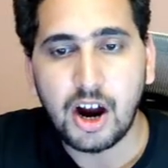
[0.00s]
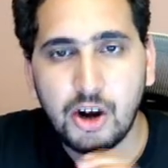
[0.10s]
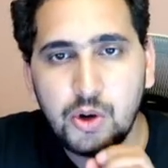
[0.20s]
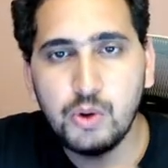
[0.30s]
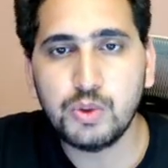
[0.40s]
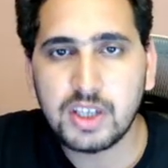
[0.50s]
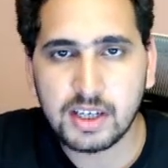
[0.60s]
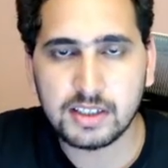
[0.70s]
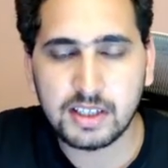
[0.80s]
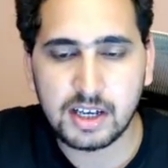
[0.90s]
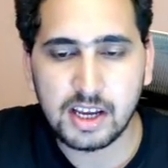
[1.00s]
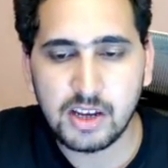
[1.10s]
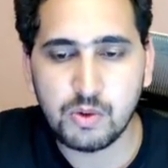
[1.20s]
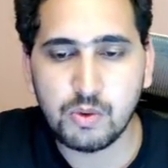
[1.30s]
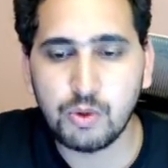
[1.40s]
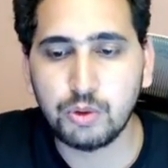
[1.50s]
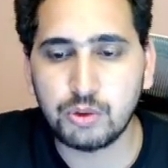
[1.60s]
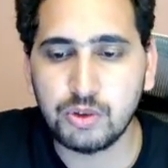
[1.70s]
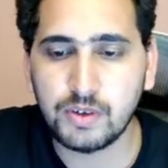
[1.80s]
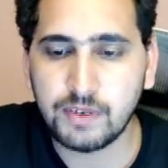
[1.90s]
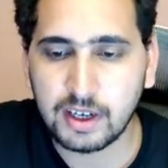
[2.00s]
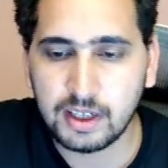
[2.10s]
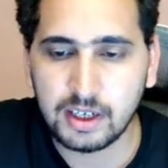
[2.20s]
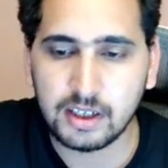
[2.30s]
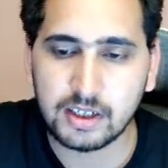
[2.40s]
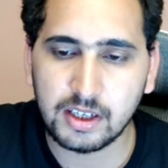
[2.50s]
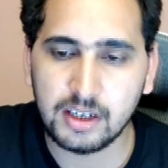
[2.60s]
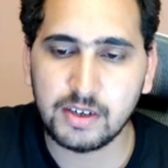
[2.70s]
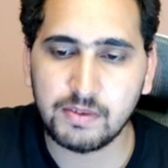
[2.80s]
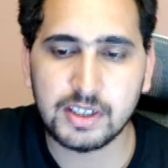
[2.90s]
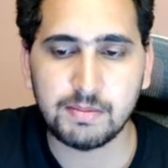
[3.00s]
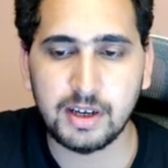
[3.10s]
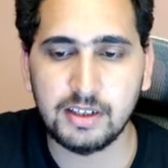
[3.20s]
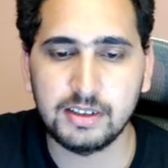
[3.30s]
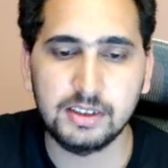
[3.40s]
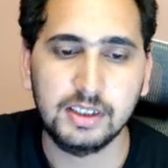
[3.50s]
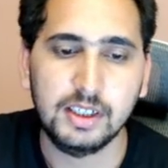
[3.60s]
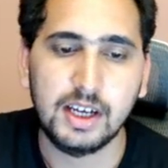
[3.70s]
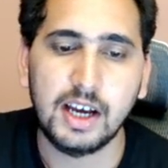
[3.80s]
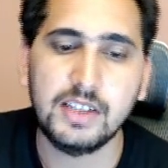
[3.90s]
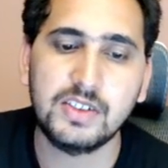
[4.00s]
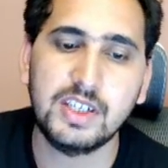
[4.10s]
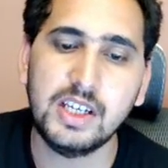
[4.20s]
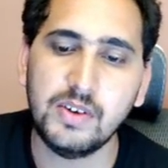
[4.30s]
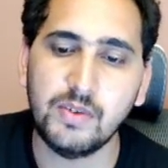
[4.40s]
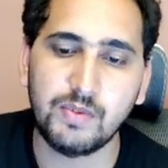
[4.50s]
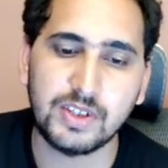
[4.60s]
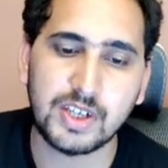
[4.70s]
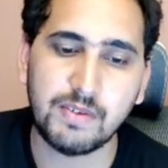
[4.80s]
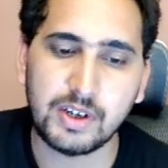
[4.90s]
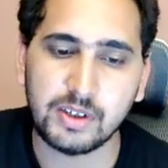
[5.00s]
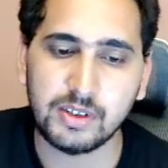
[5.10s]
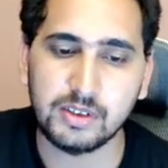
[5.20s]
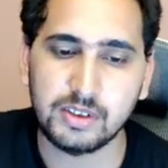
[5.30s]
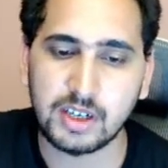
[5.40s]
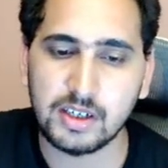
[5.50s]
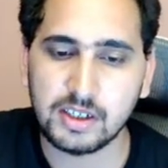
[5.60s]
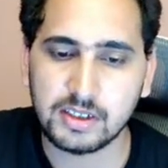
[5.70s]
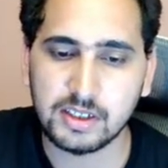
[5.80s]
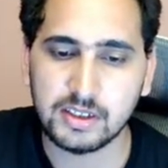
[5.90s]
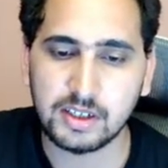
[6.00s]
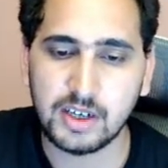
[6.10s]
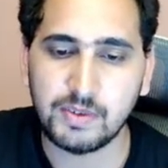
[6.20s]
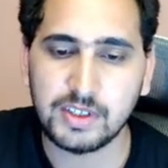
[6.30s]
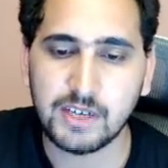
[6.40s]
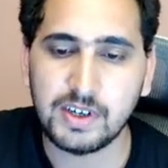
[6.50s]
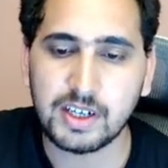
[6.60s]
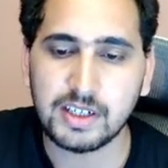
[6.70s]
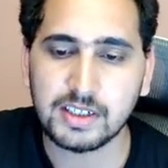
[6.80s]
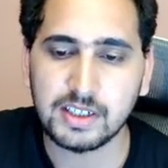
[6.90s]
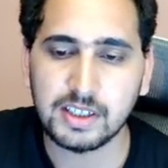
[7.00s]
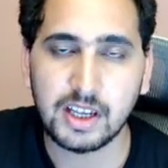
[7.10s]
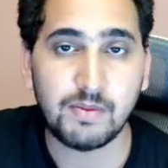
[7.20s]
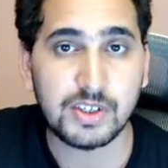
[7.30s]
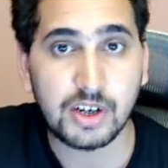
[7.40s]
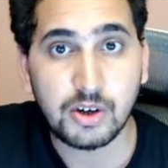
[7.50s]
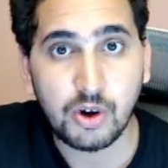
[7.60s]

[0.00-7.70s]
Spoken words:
Undo says that, hey, you go through your file in a reverse manner and see whichever transactions, right? Whichever transactions are there which are